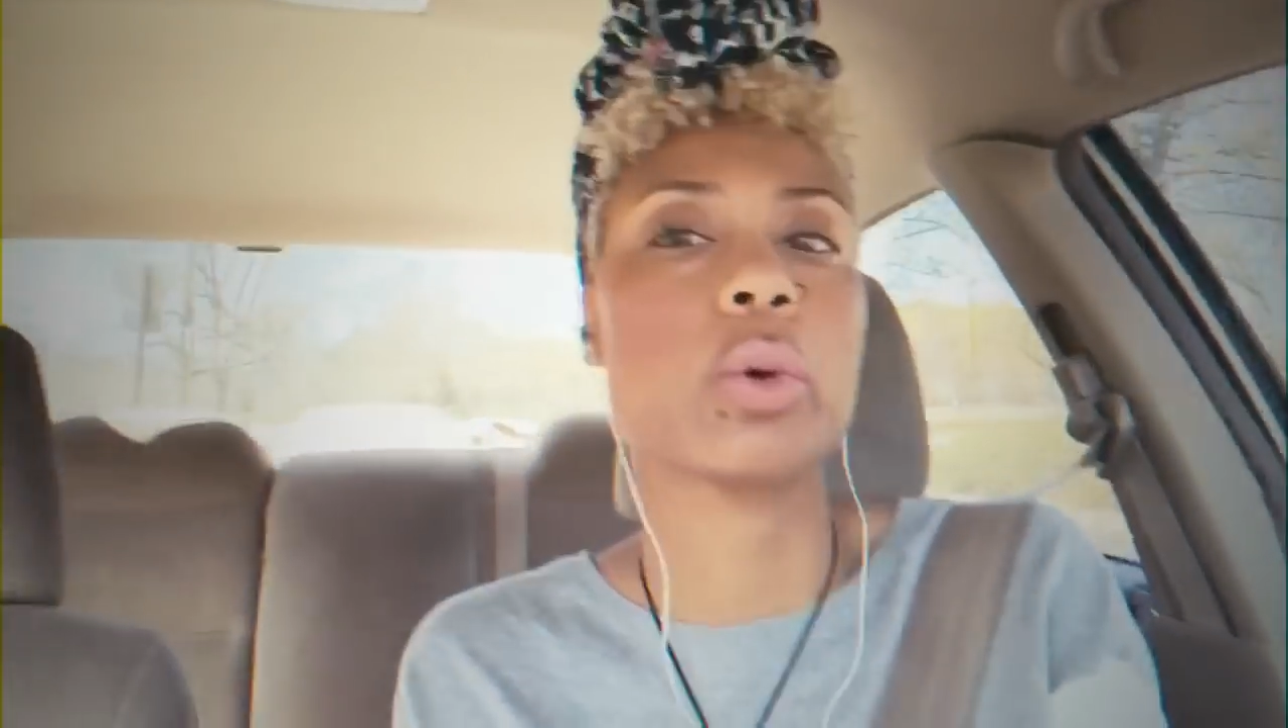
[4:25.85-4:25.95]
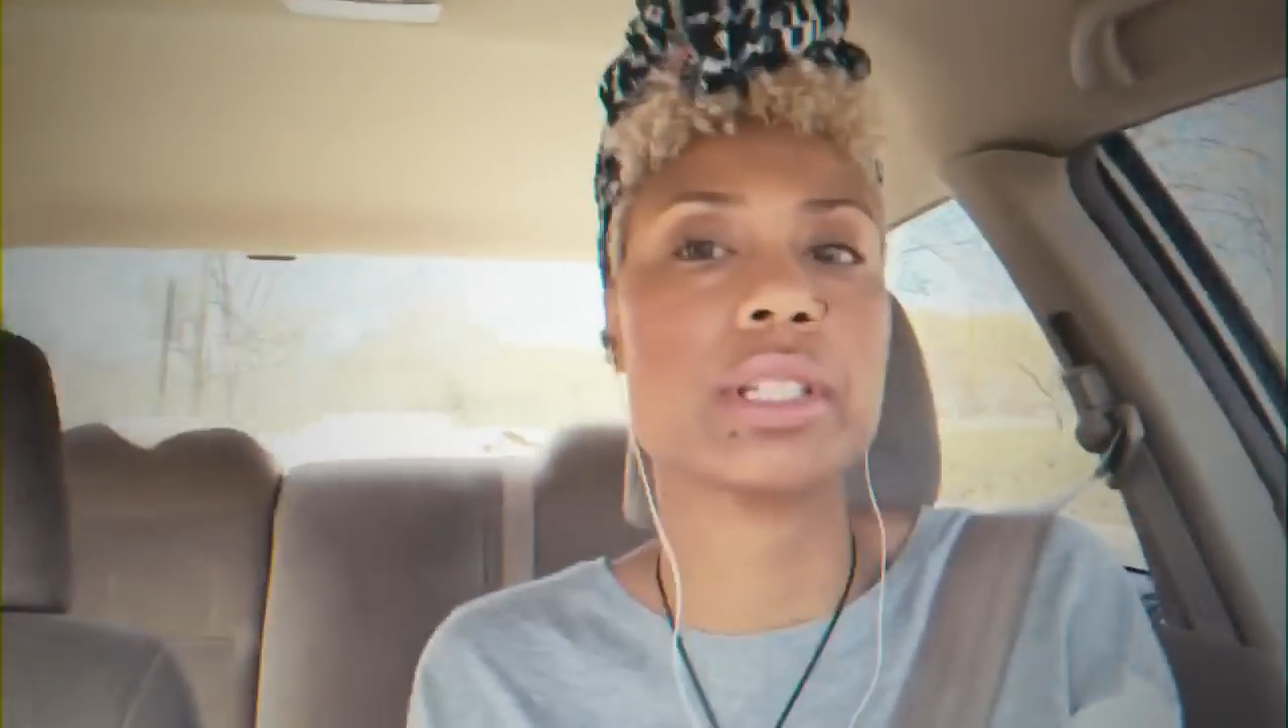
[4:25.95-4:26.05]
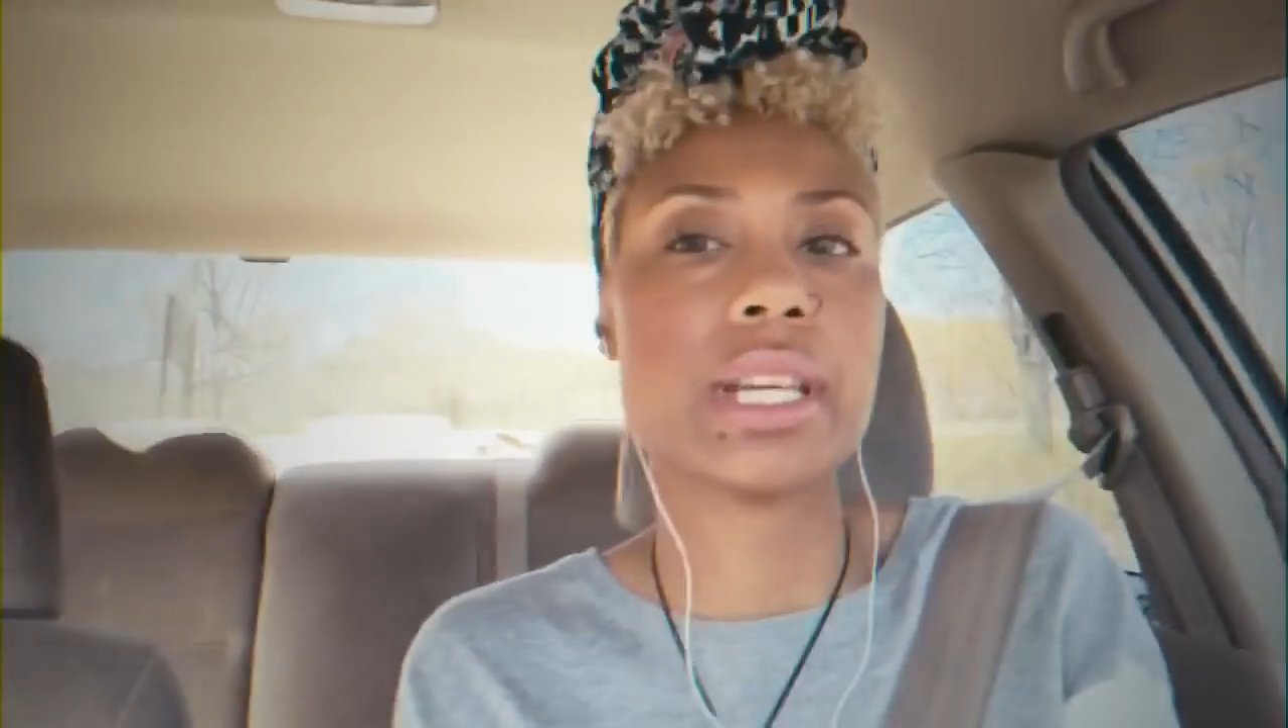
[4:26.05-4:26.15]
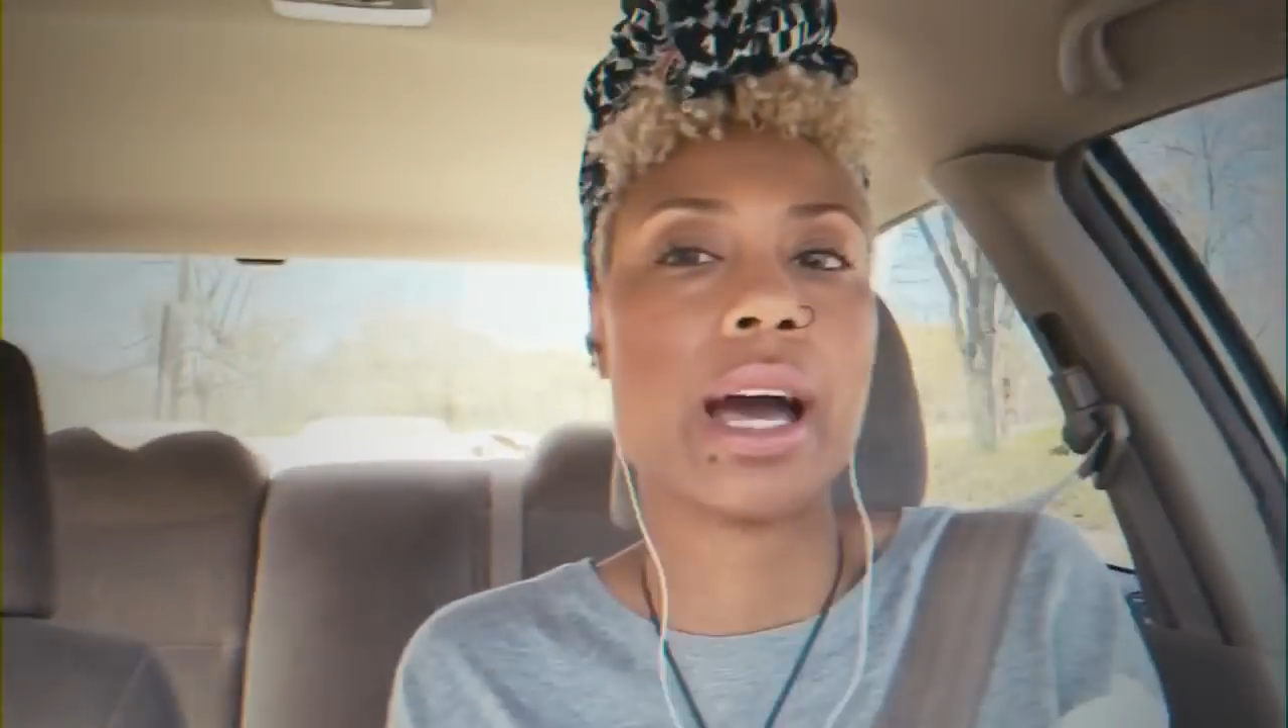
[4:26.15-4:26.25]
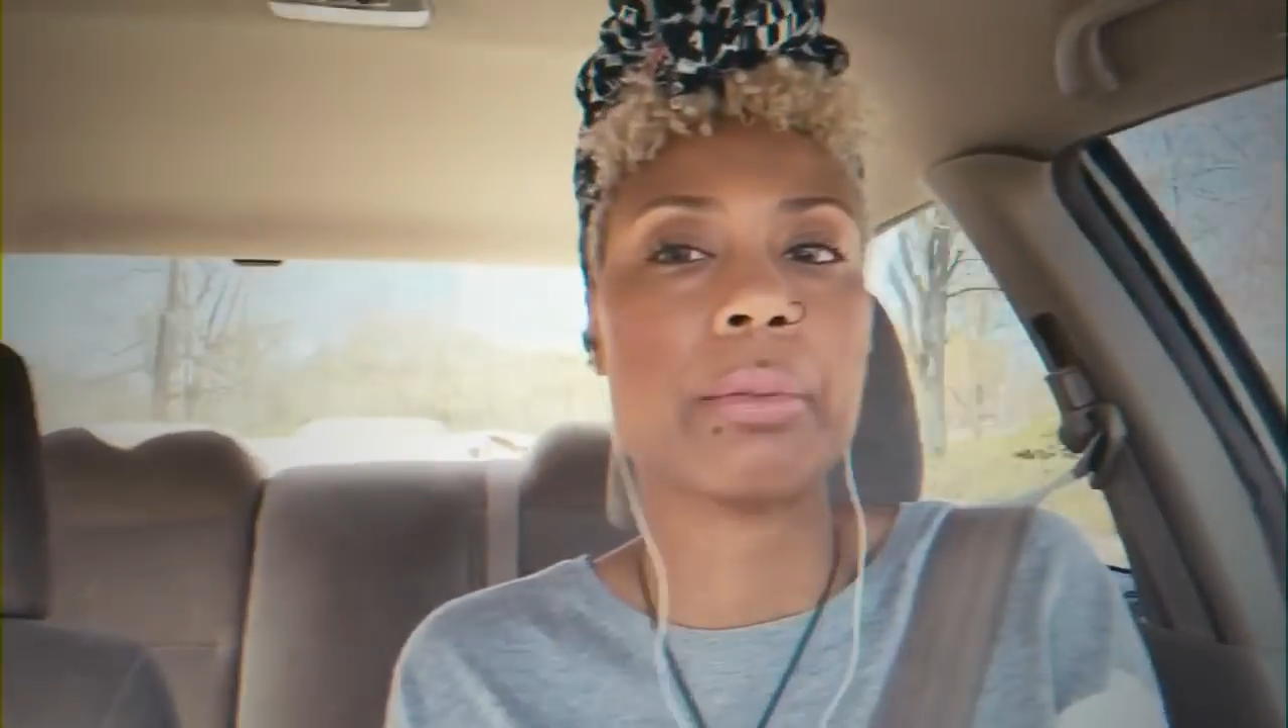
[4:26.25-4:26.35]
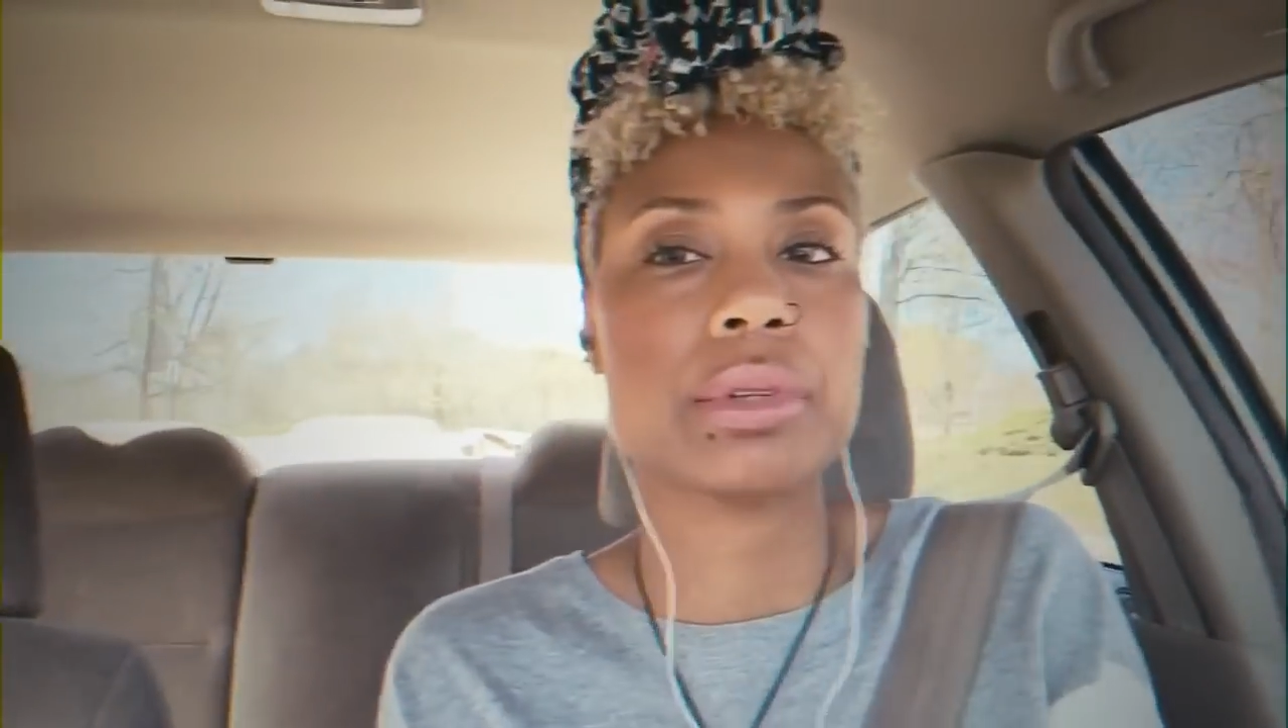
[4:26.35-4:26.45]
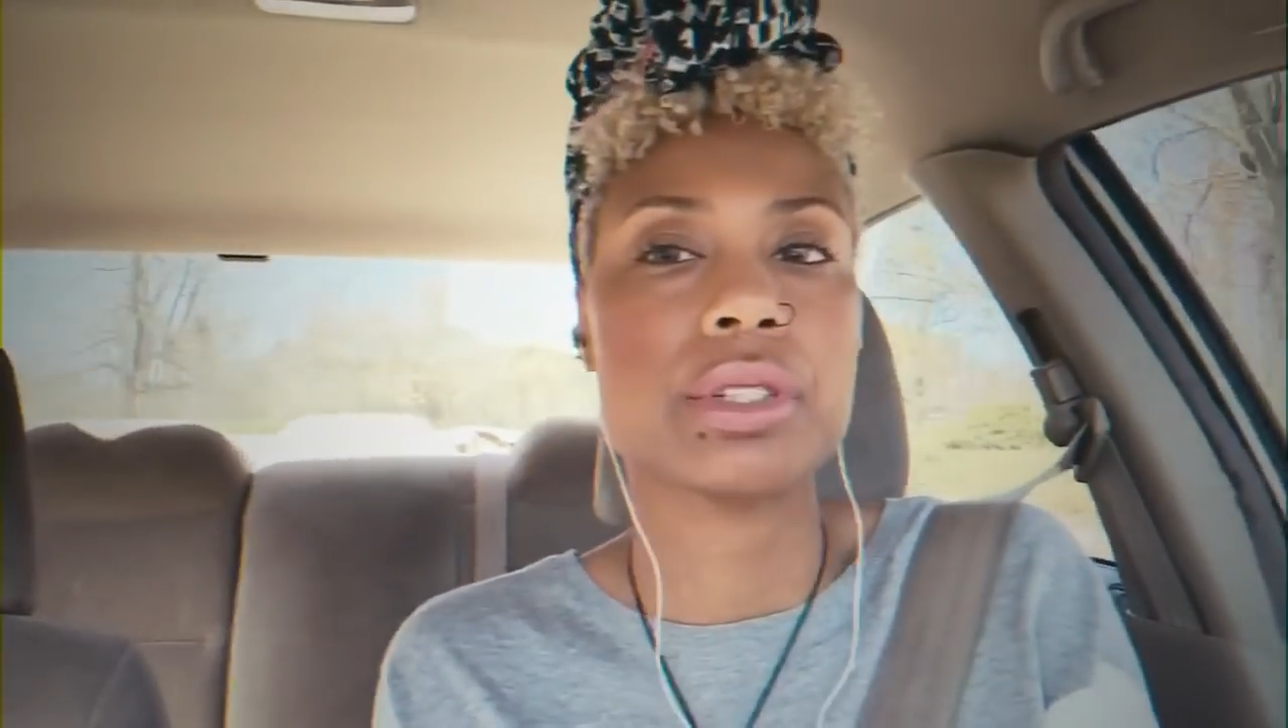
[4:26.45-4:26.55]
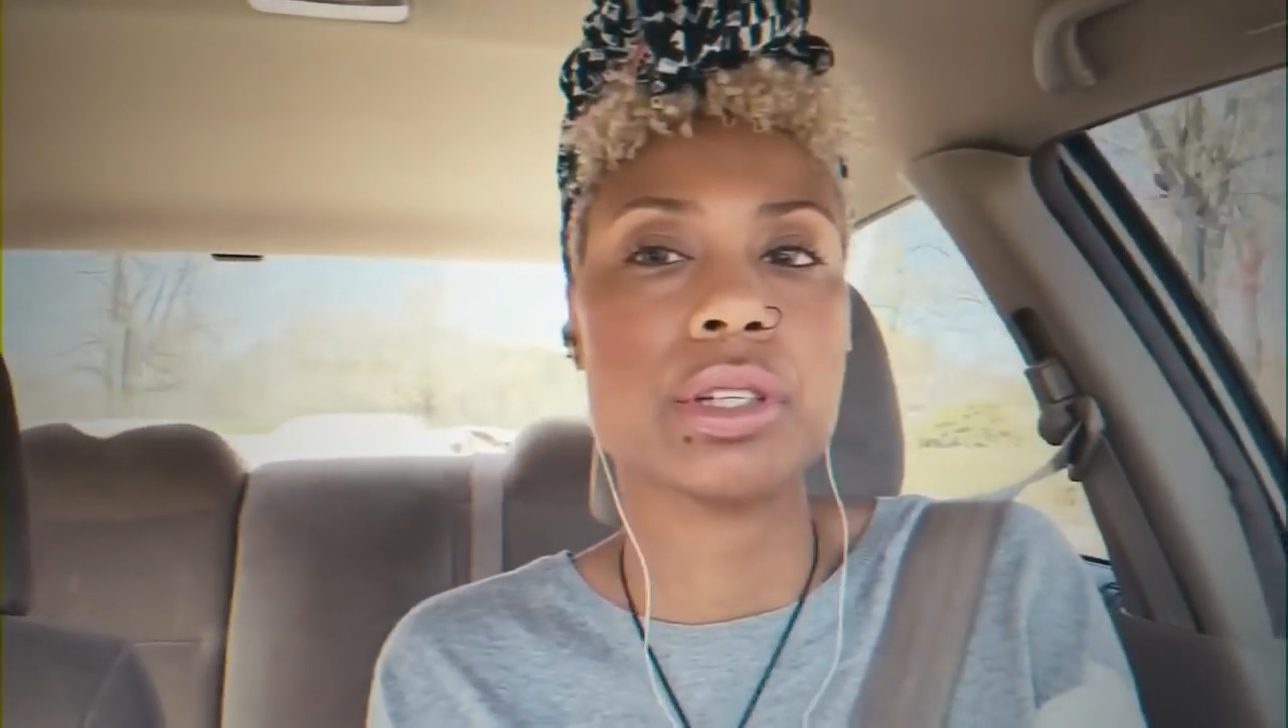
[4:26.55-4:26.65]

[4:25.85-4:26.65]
going to happen